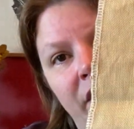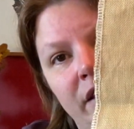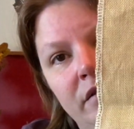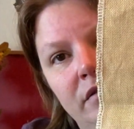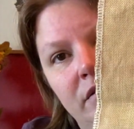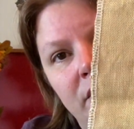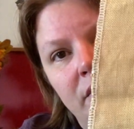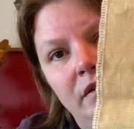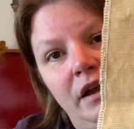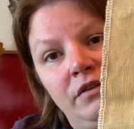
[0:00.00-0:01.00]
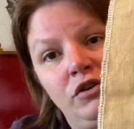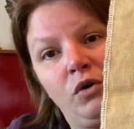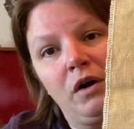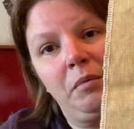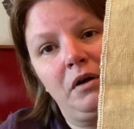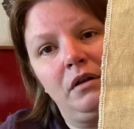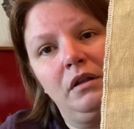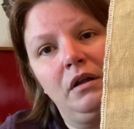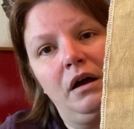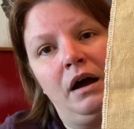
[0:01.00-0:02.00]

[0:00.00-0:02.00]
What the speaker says: this. It's adorable.